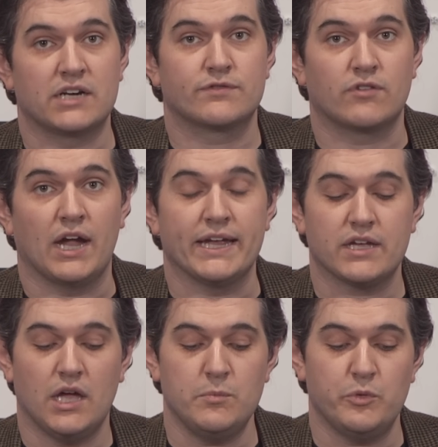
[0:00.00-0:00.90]
air fry
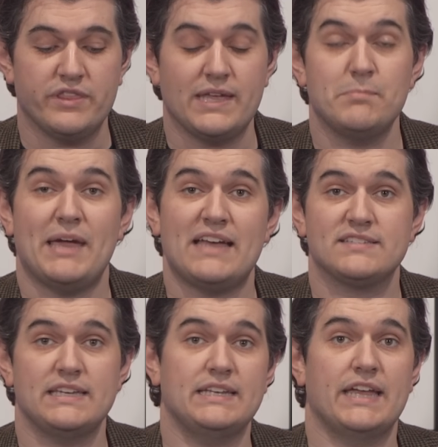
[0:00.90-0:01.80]
come with a
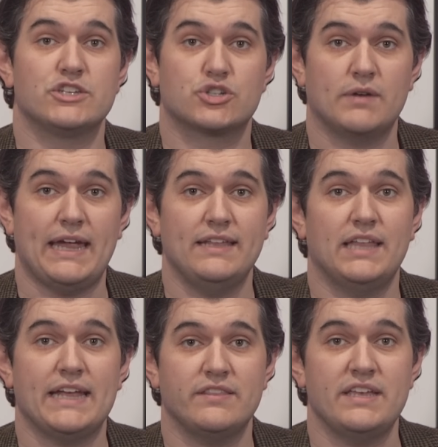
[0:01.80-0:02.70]
basket and tray
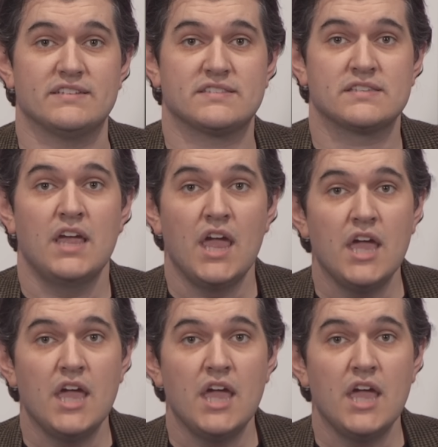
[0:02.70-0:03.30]
like this.